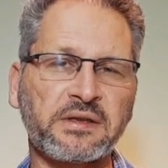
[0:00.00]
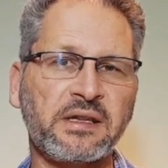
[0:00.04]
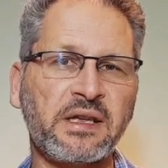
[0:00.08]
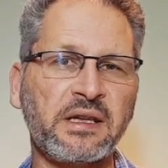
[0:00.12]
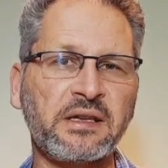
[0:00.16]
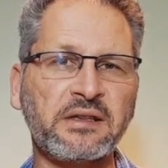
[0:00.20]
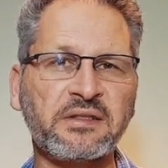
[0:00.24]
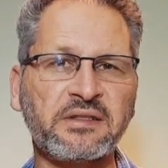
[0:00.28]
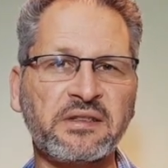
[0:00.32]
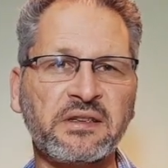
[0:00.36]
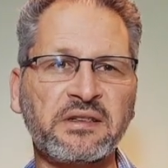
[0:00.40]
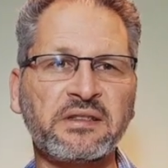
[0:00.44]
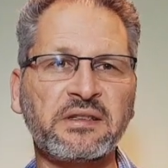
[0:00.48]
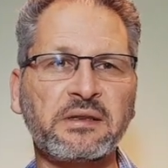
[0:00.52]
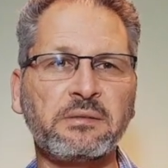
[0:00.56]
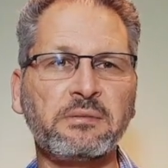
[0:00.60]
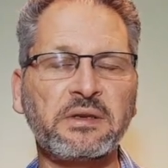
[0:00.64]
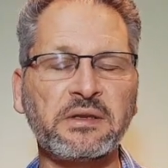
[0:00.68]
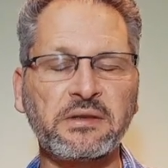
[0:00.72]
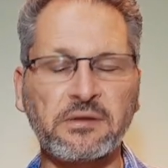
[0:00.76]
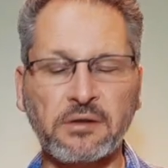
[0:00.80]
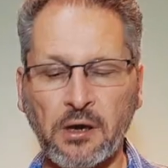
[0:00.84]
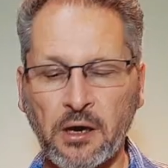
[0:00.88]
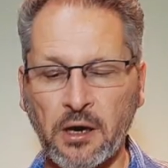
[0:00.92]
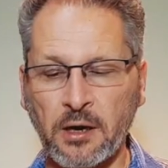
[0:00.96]
That system
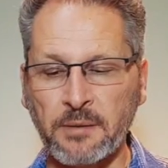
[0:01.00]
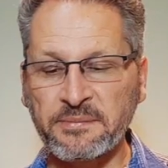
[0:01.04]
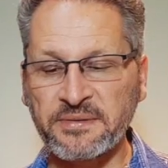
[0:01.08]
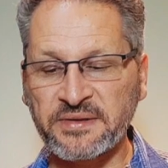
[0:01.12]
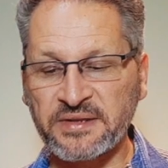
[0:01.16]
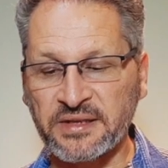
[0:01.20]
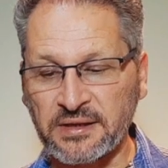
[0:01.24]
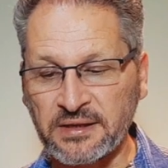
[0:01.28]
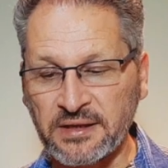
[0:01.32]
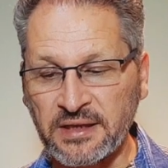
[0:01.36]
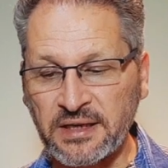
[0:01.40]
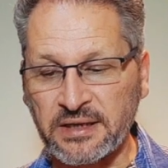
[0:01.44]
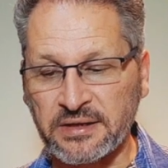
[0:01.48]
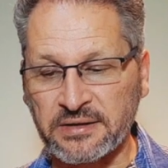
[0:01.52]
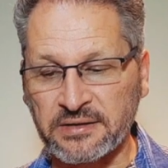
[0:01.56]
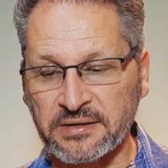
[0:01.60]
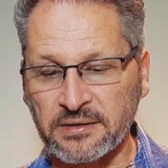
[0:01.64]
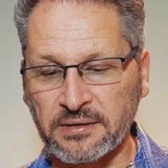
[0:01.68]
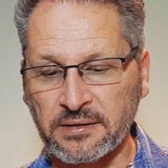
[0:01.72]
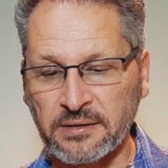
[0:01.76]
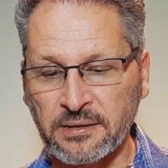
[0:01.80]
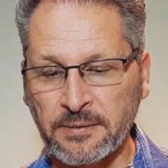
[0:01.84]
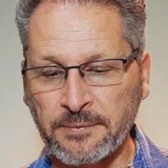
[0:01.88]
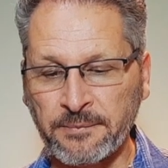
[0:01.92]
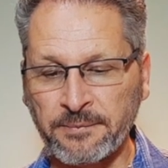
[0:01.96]
is obsolete
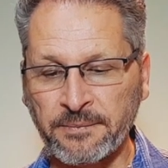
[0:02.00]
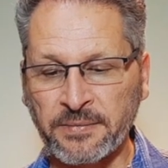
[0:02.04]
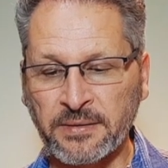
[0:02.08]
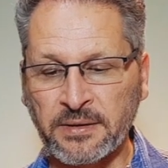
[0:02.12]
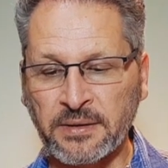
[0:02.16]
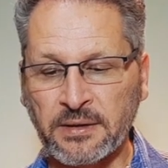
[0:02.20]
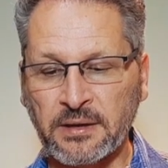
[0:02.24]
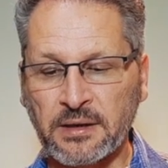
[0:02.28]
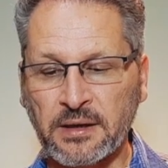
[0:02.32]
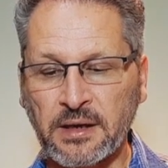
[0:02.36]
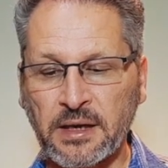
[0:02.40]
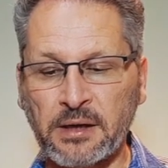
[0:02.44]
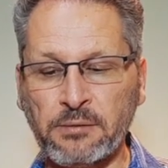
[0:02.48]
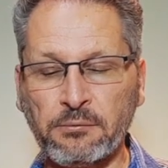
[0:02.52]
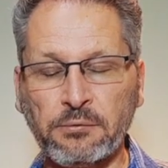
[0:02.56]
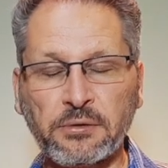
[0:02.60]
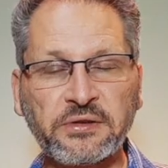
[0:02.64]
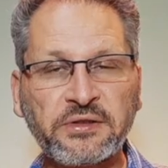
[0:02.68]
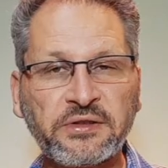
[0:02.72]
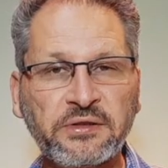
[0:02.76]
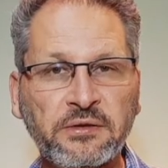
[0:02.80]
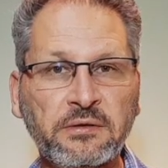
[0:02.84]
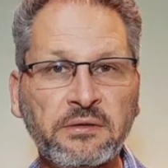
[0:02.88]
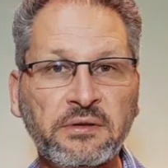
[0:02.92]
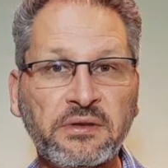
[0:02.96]
and will
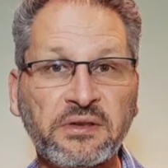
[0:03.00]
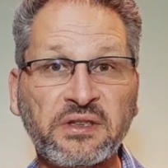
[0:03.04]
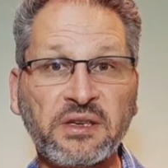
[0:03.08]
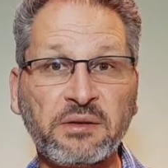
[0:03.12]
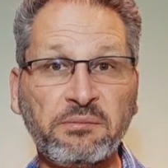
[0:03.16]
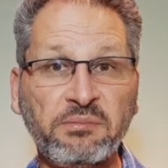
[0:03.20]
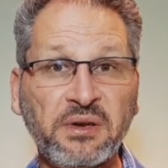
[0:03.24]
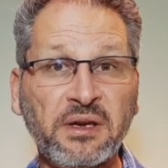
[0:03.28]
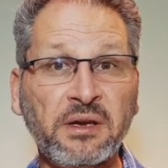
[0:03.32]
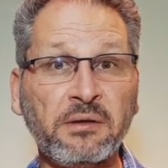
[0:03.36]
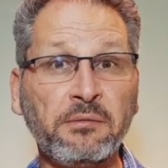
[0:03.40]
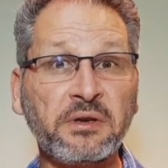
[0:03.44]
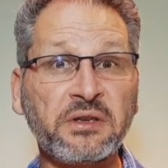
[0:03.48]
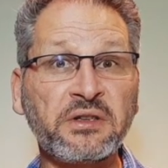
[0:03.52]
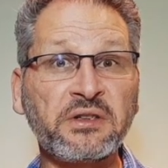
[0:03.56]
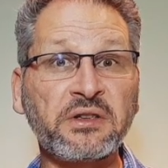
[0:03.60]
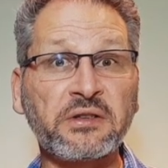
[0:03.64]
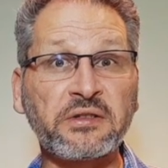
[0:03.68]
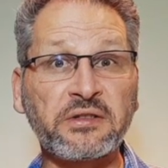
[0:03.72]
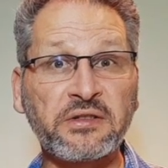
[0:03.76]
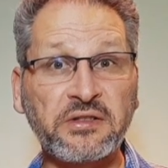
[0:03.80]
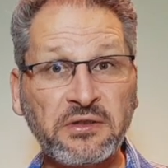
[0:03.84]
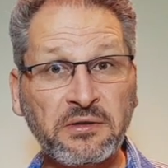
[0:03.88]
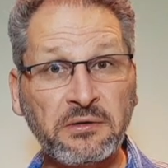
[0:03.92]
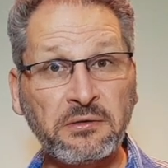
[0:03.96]
soon disappear, which
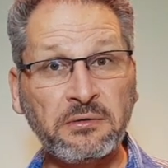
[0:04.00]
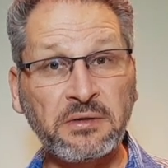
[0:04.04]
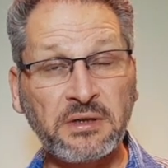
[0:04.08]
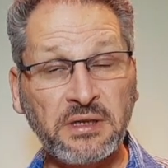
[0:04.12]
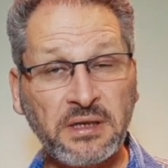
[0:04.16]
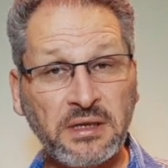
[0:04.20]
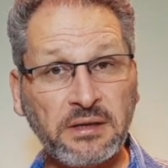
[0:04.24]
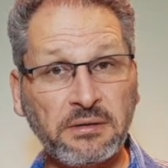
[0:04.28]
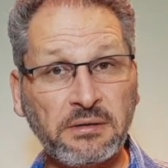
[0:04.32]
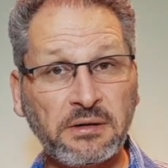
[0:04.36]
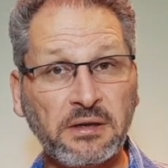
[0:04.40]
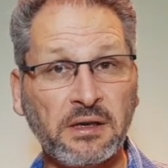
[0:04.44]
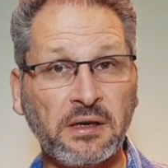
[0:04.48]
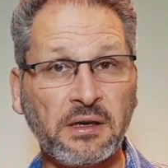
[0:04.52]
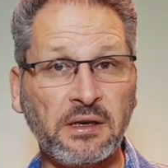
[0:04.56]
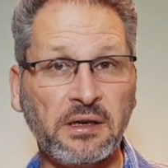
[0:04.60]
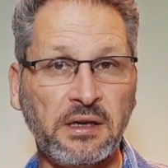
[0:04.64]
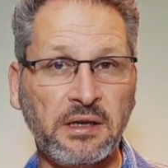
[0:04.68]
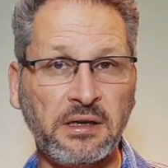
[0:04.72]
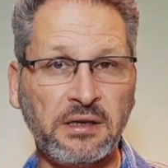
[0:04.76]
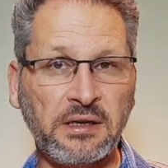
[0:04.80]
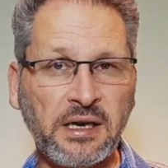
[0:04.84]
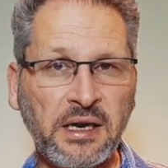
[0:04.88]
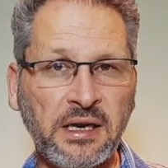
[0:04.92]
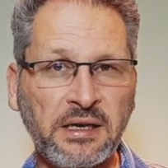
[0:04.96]
it soon did.
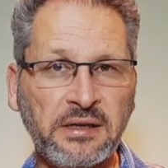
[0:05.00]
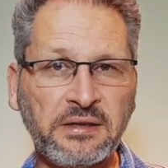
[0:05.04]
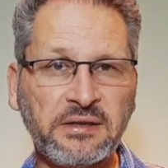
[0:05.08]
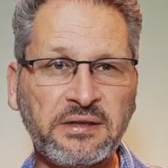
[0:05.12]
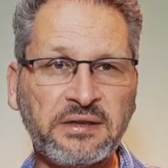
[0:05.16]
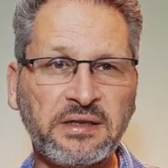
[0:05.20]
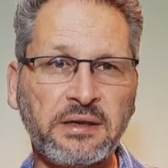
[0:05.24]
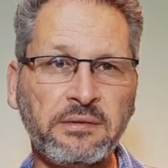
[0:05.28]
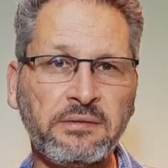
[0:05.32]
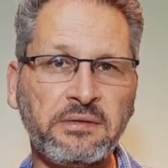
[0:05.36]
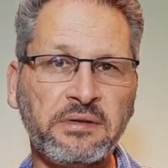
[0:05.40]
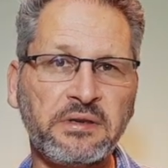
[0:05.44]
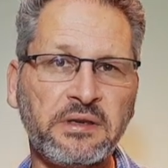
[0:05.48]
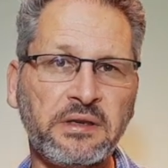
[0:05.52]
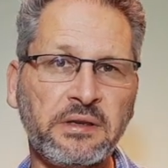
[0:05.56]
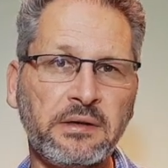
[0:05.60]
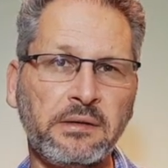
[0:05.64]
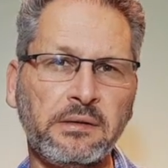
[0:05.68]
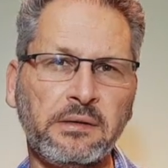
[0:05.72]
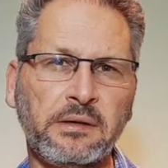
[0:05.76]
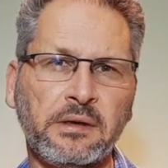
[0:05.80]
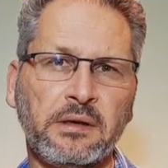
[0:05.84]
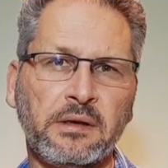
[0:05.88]
In AD 70,